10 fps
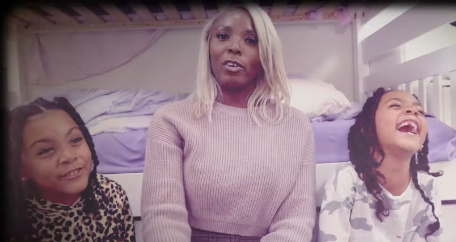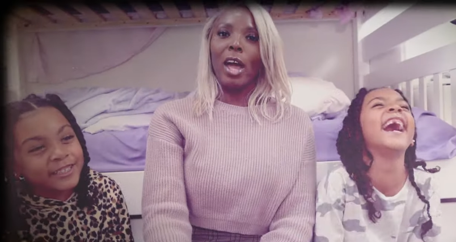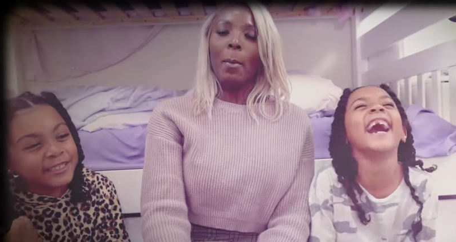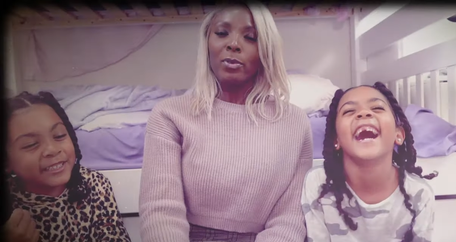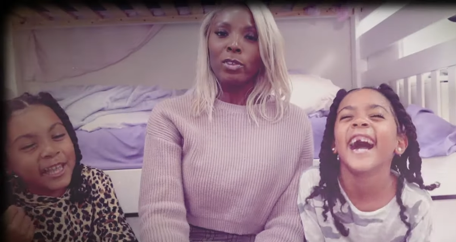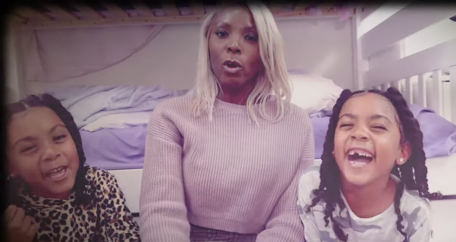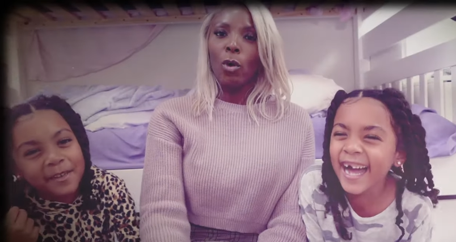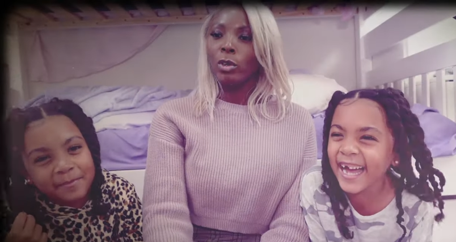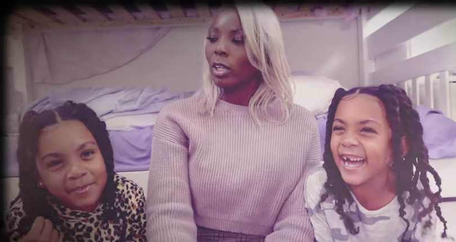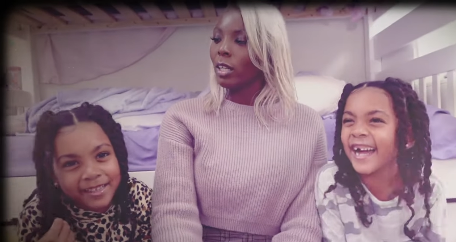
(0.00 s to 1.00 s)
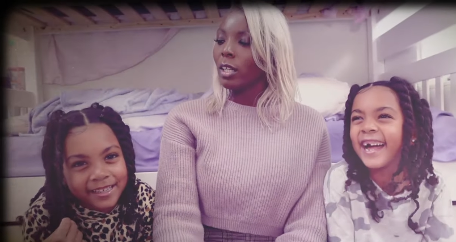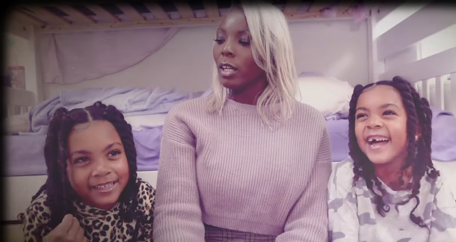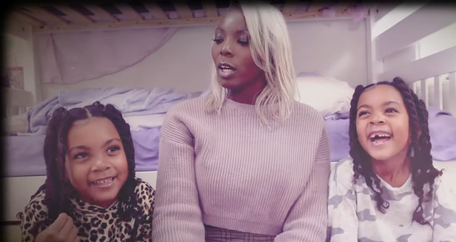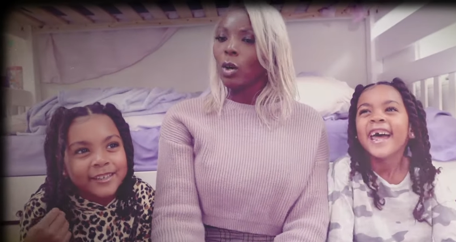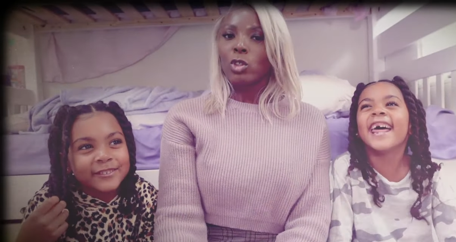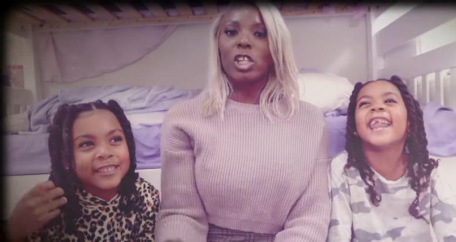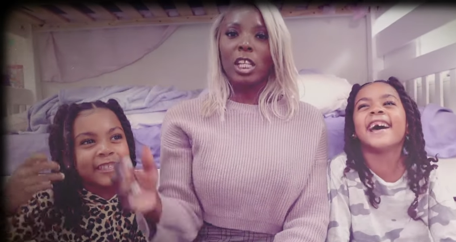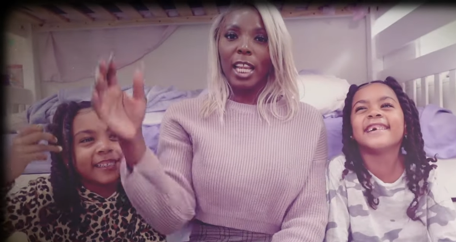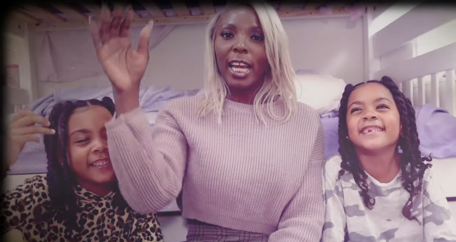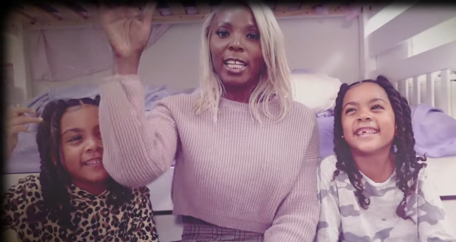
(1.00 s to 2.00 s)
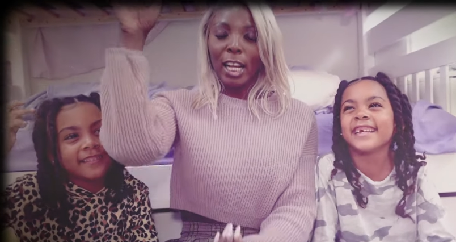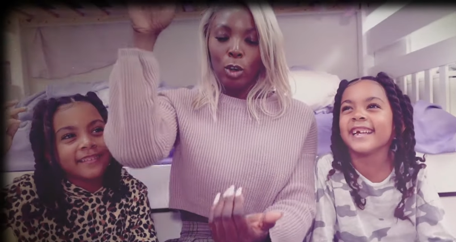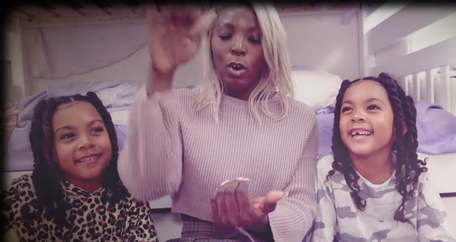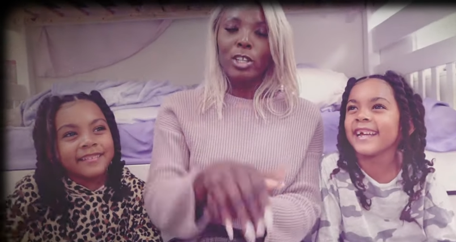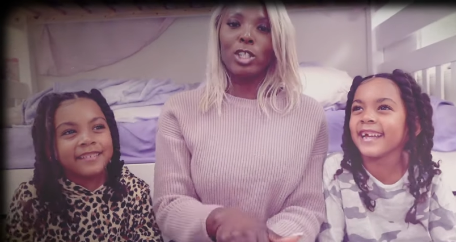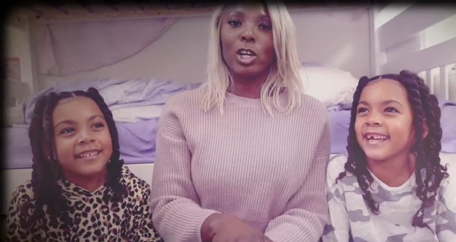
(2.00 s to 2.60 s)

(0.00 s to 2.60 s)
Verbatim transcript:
Speaker 1: episode. She landed and crushed